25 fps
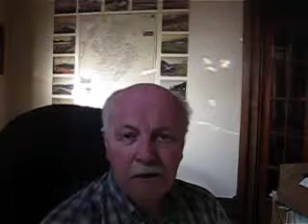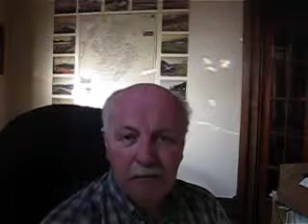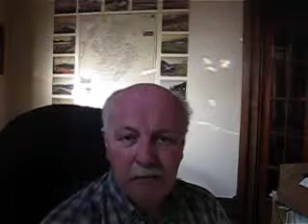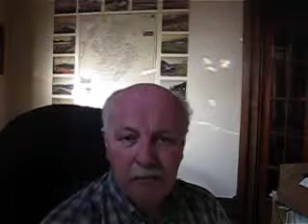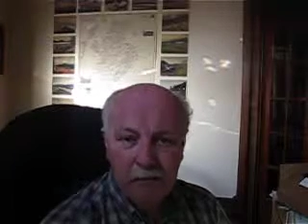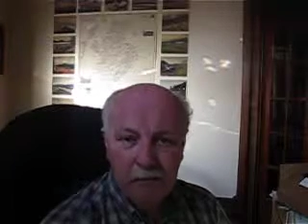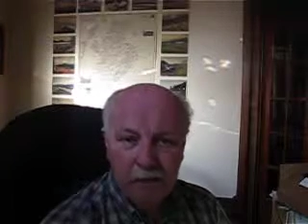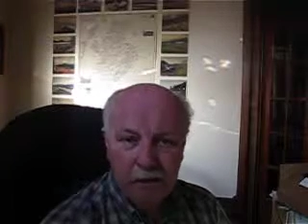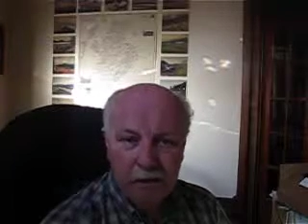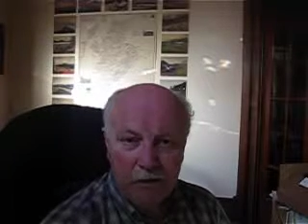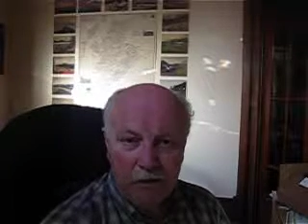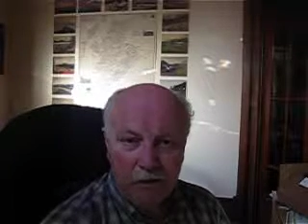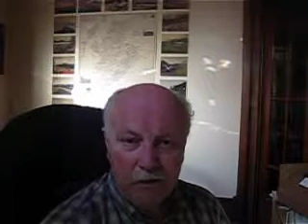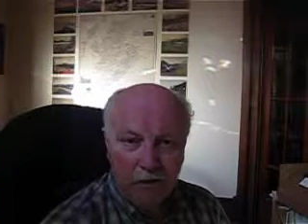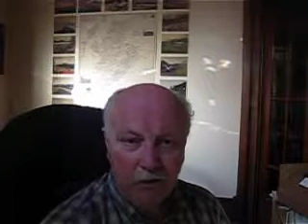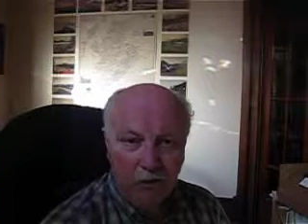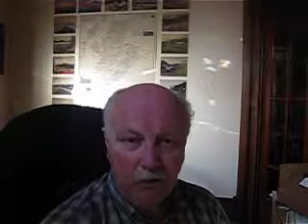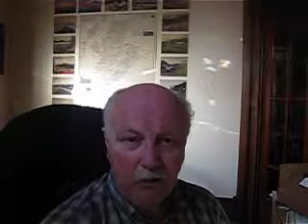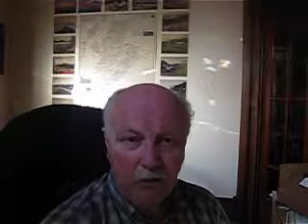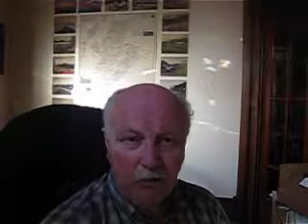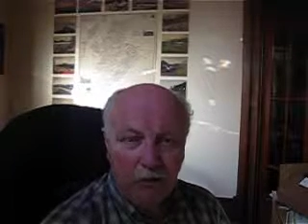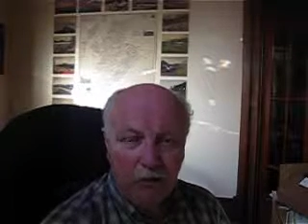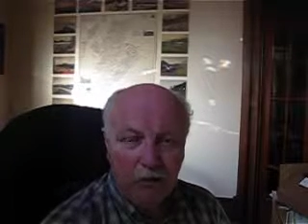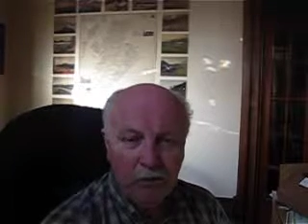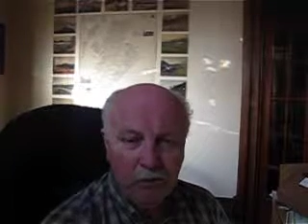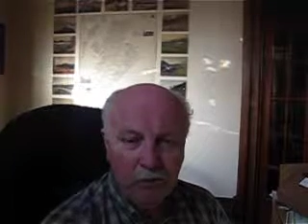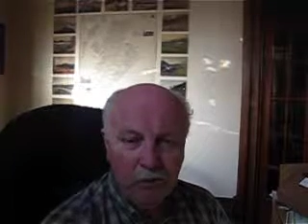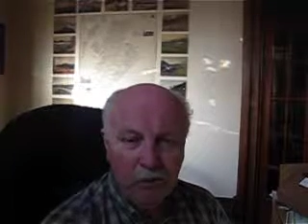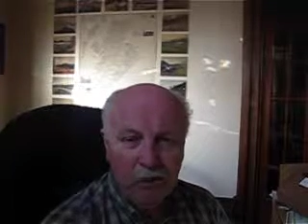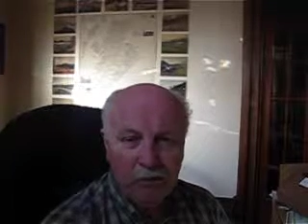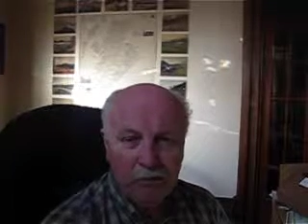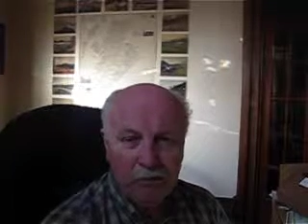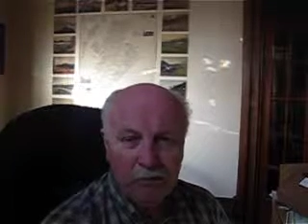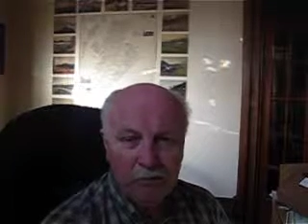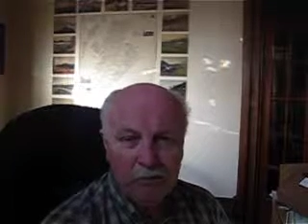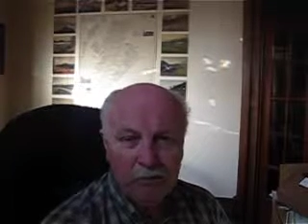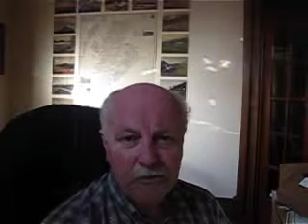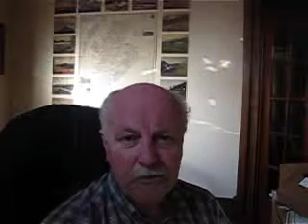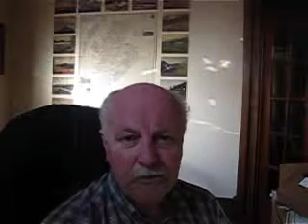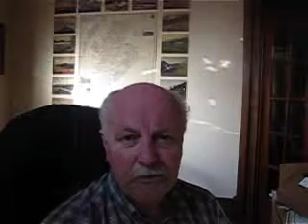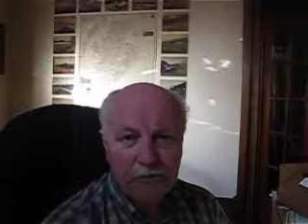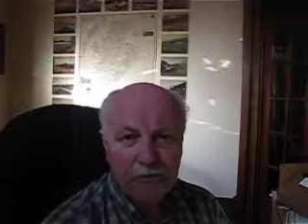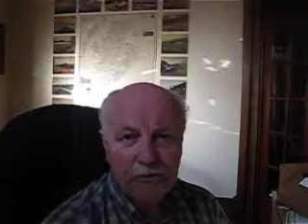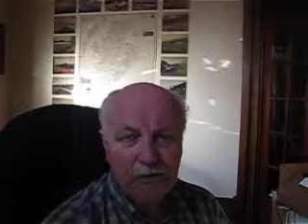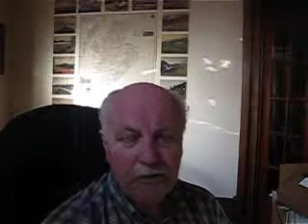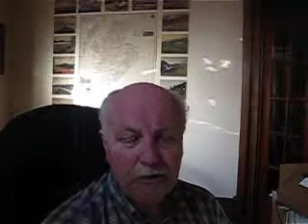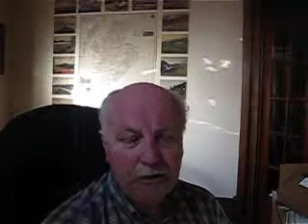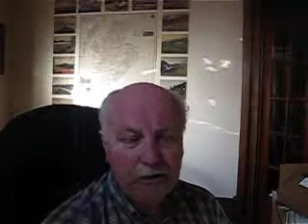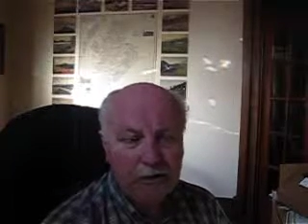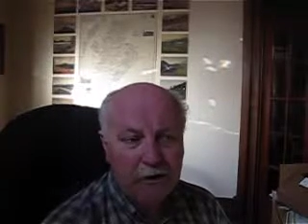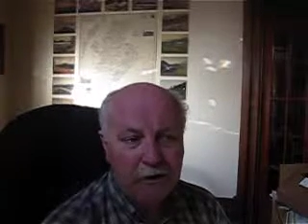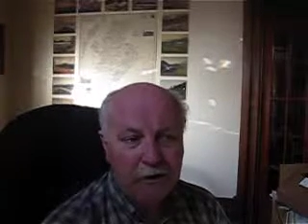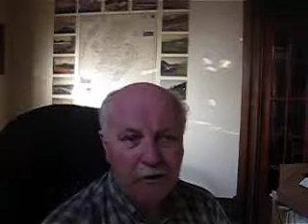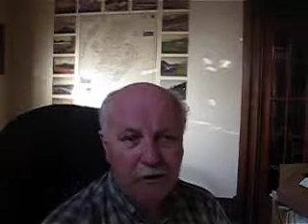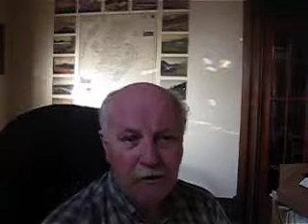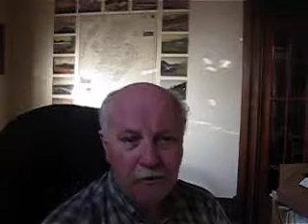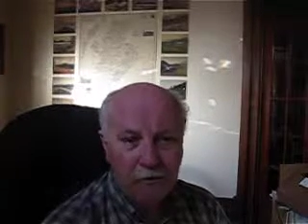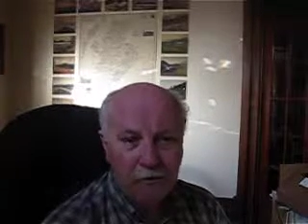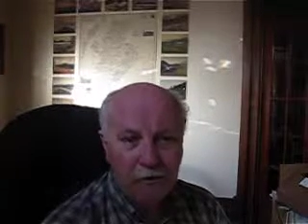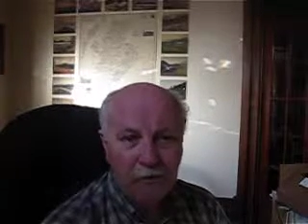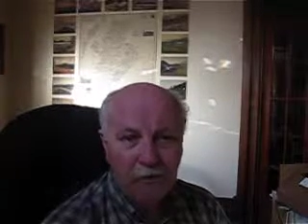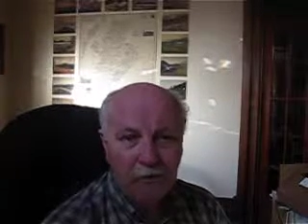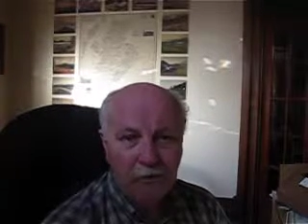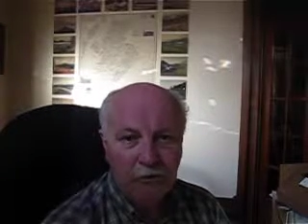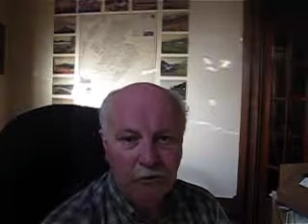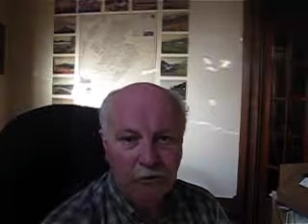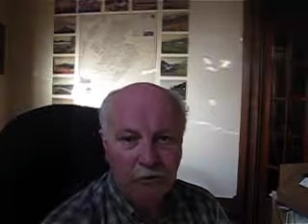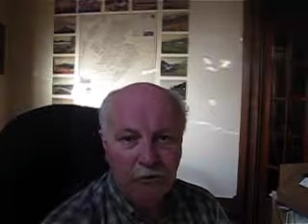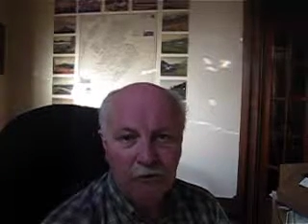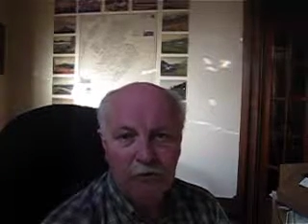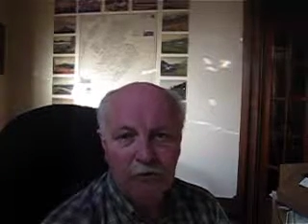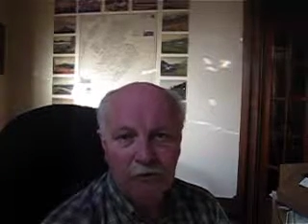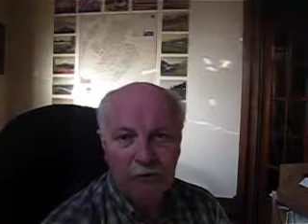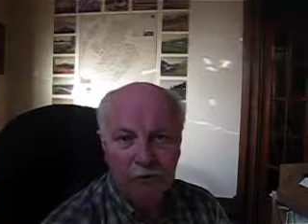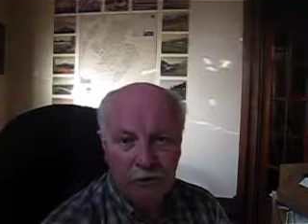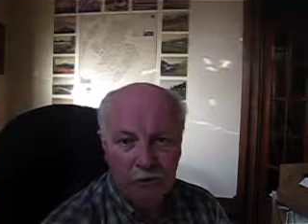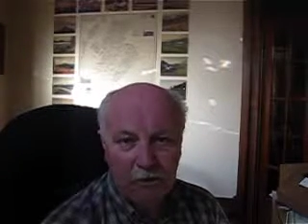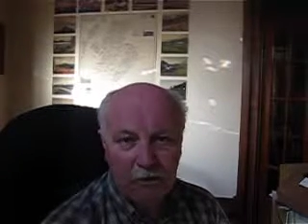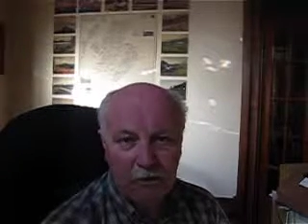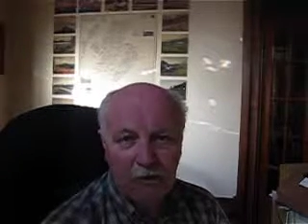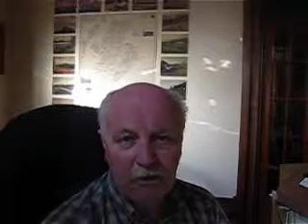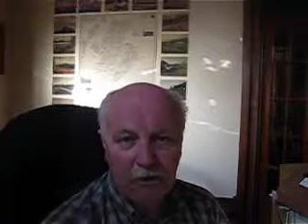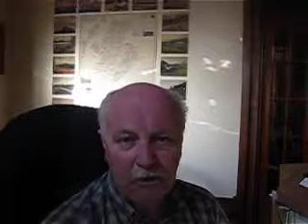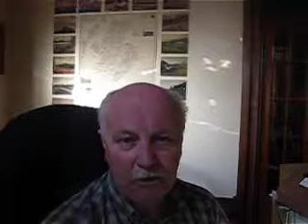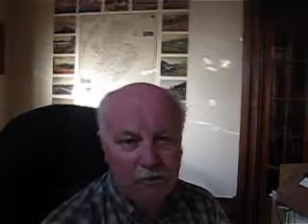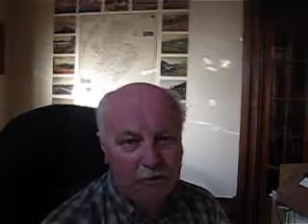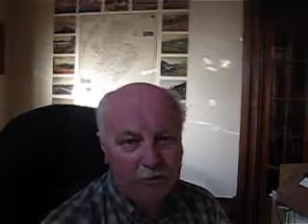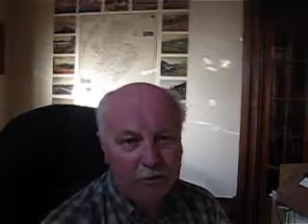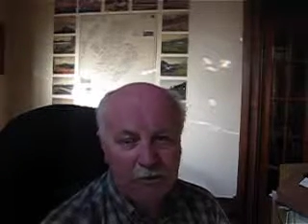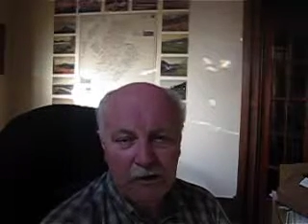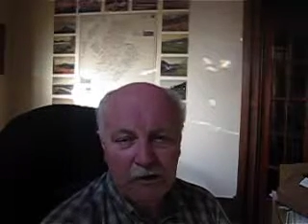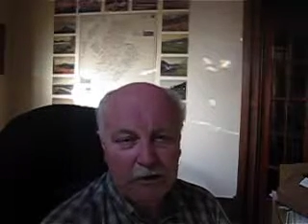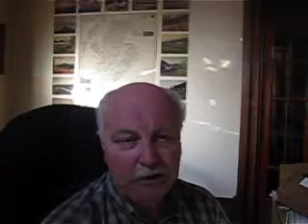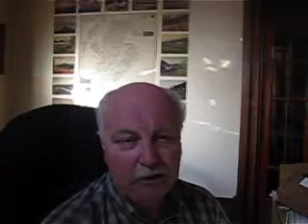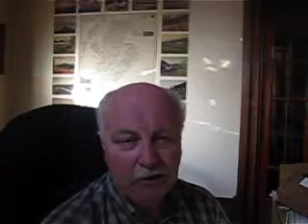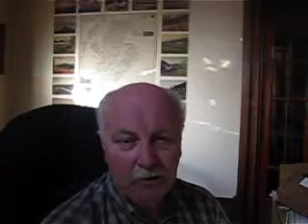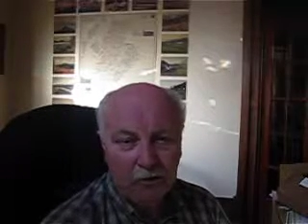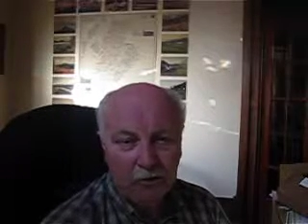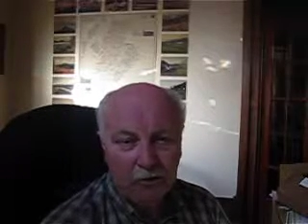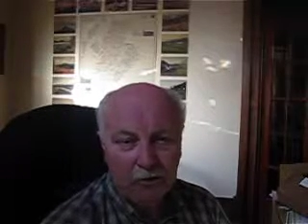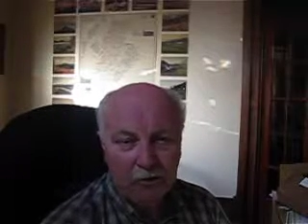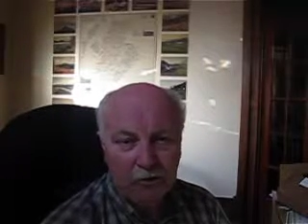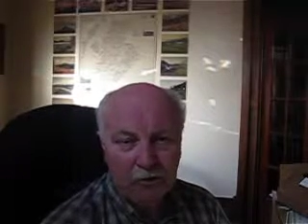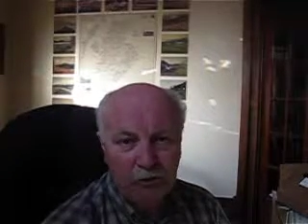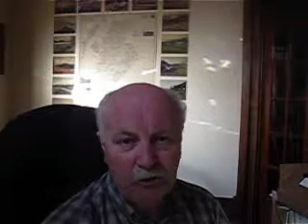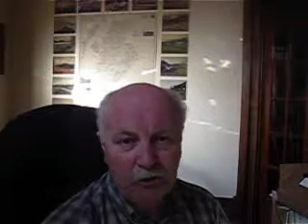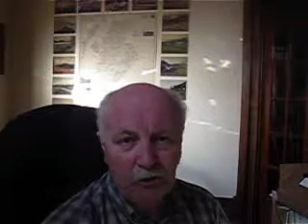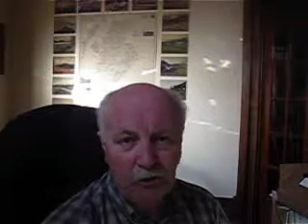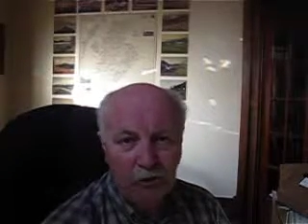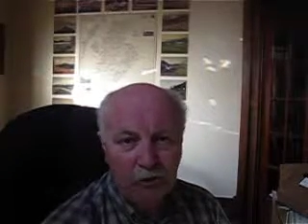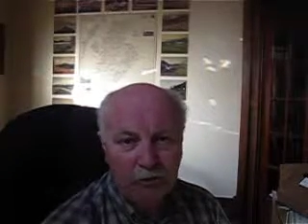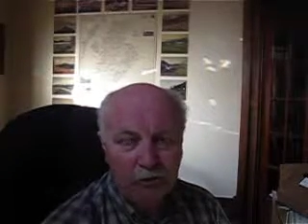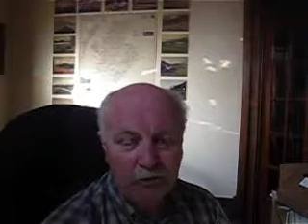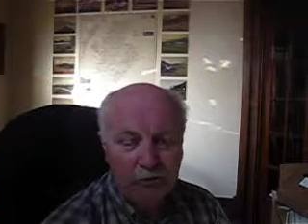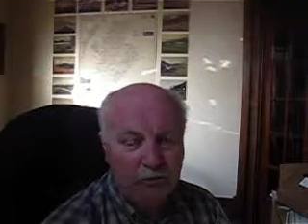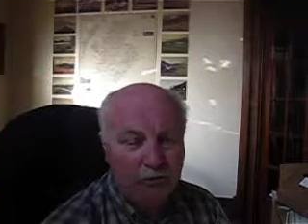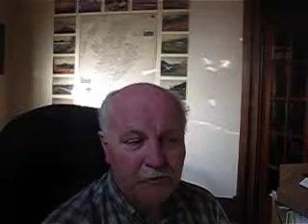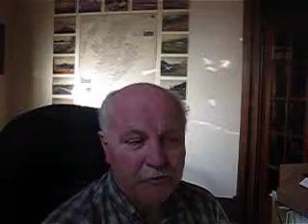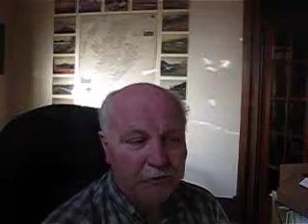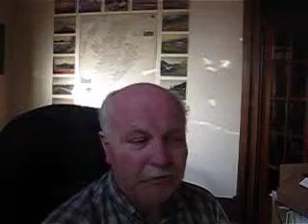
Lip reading: make your home with us here in Toronto and stay as long as you want.